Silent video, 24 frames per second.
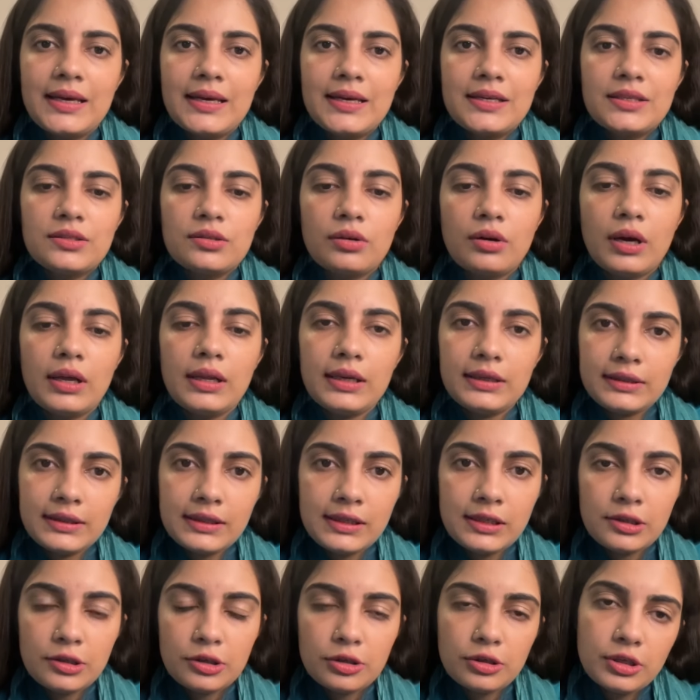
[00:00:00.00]
So a
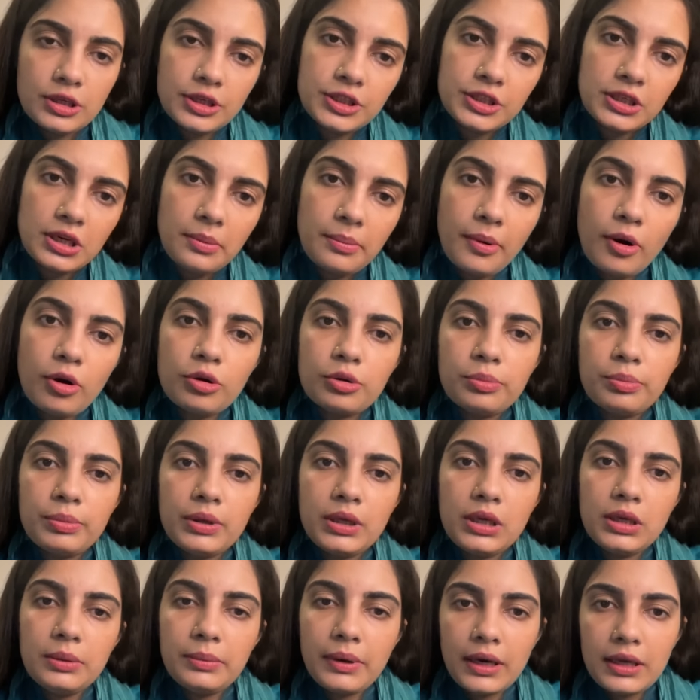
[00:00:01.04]
little introduction about
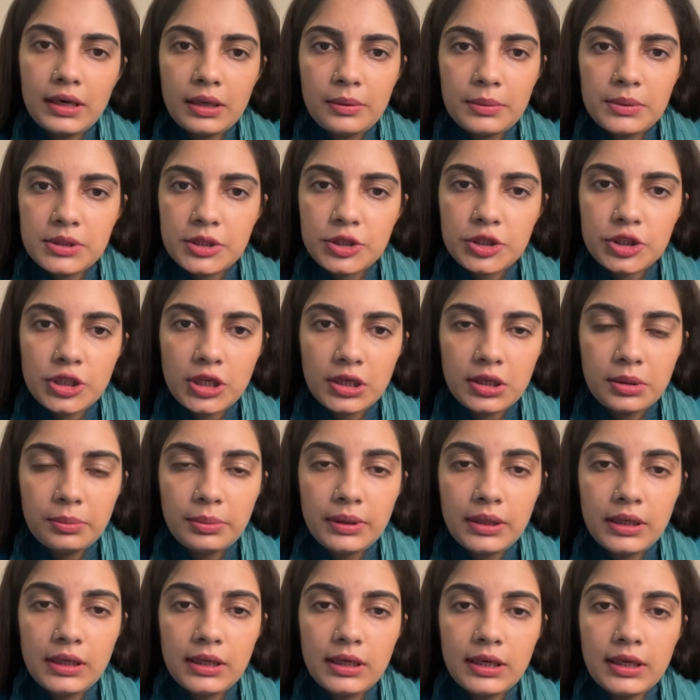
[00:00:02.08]
me. My name is Arshia
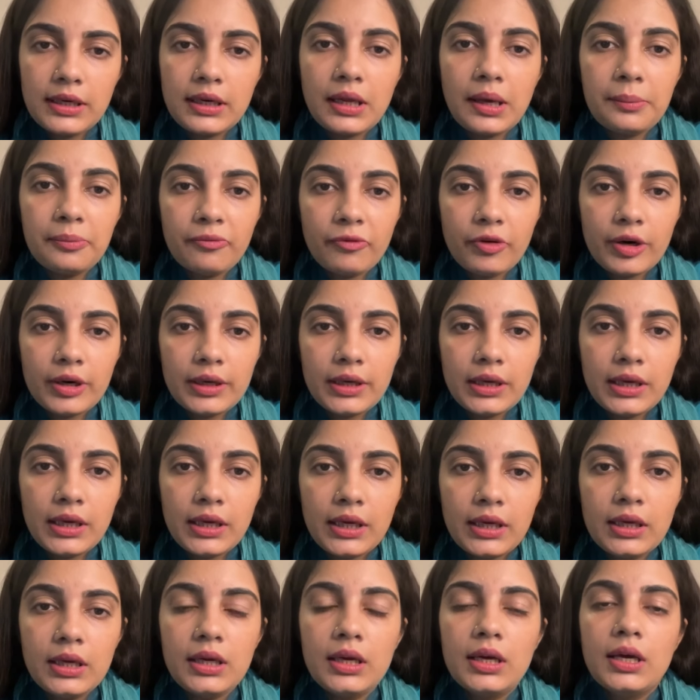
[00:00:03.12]
Nabeel, and I'm
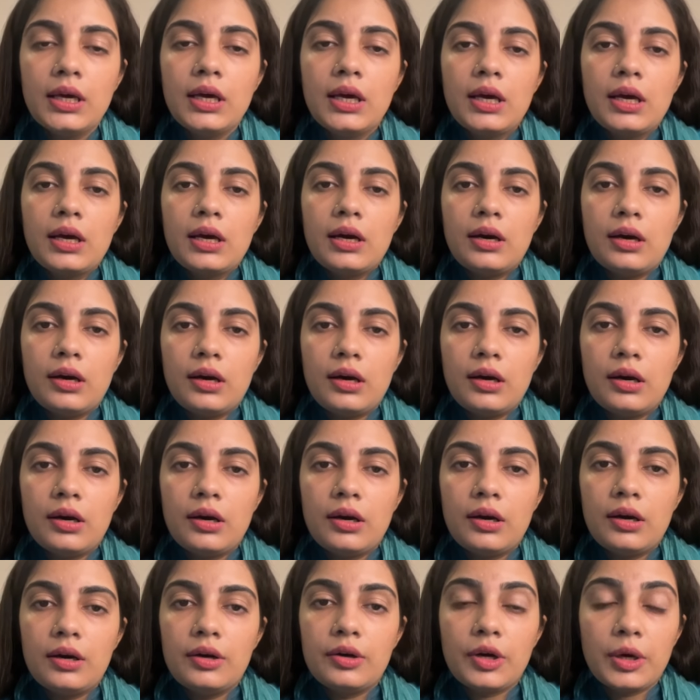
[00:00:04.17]
working
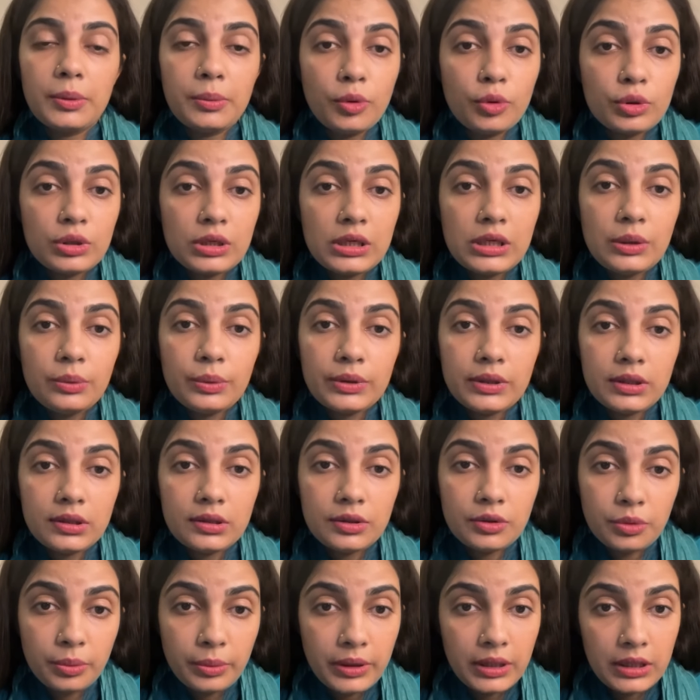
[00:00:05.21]
remotely with a
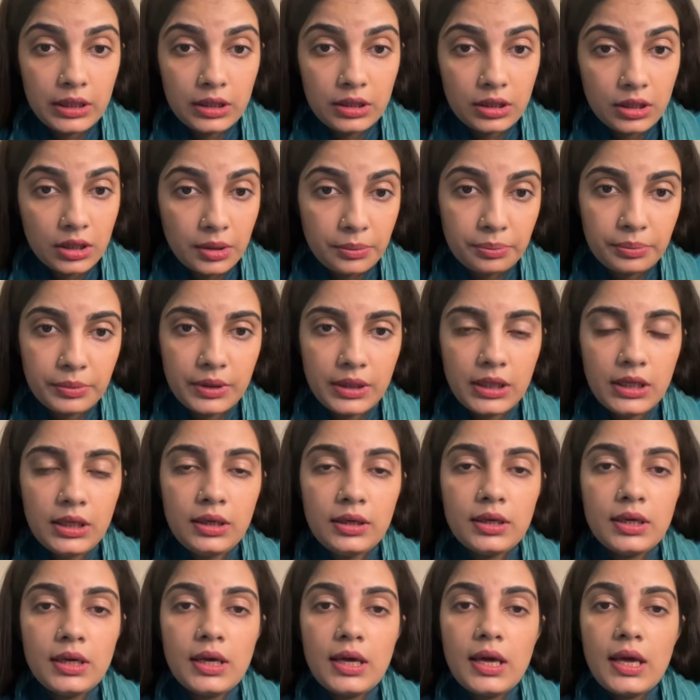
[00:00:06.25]
Romanian
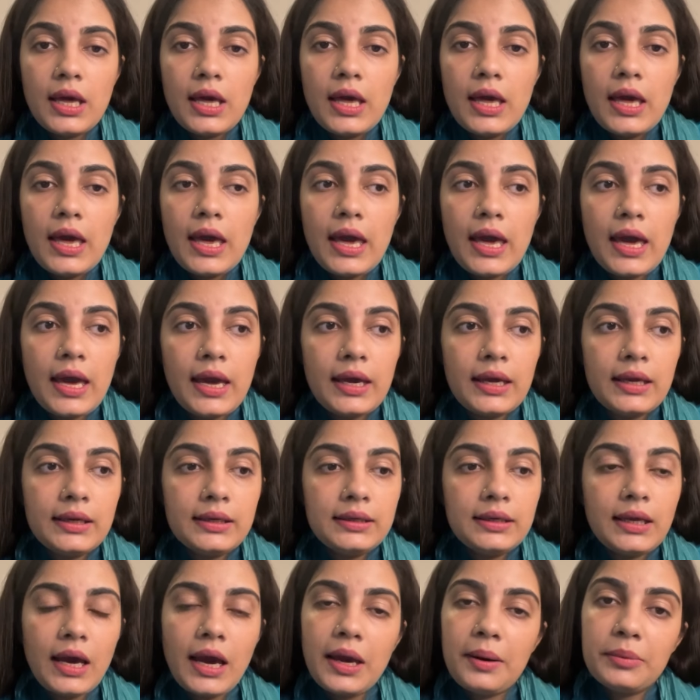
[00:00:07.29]
company,
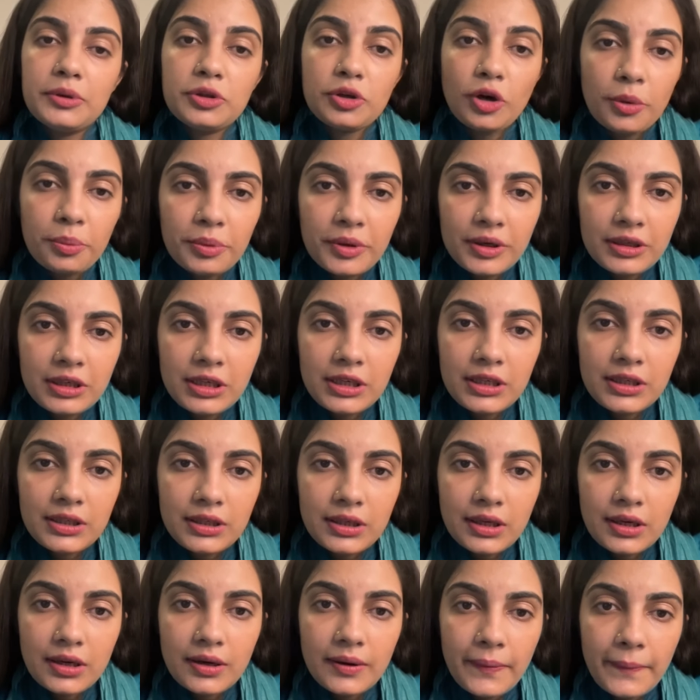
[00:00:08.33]
and I'm a top rated
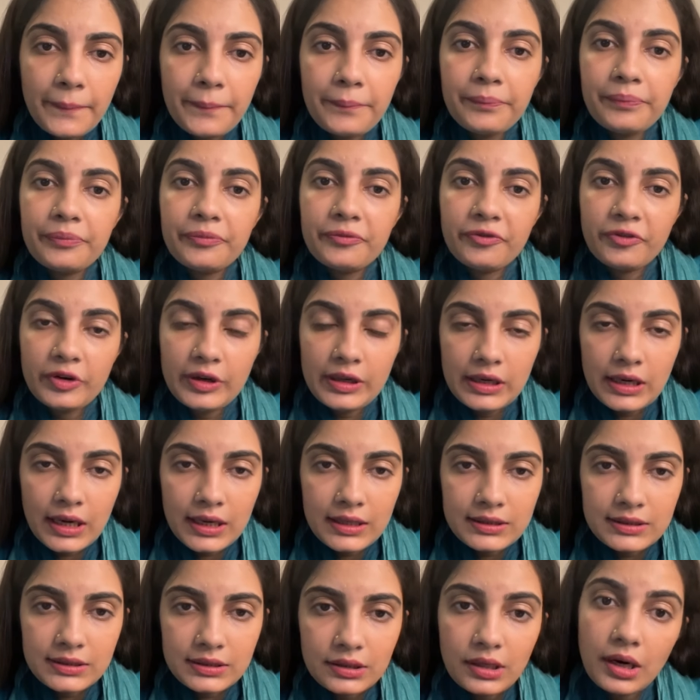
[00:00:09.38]

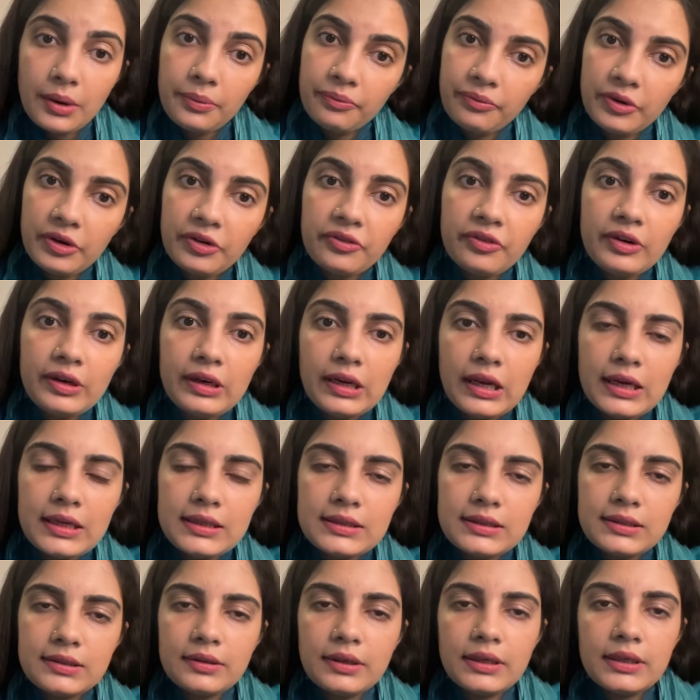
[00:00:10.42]
freelancer, Upwork
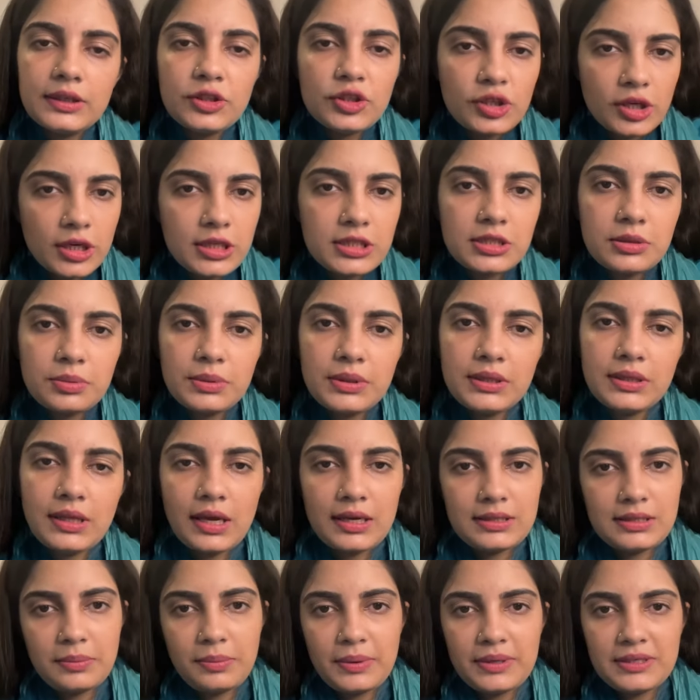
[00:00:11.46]
freelancer, and trust me,
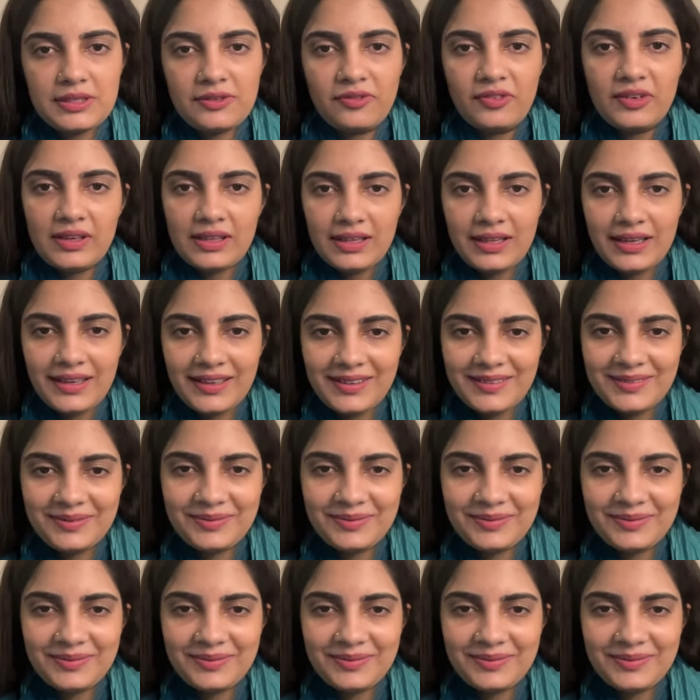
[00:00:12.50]
that's the best feeling.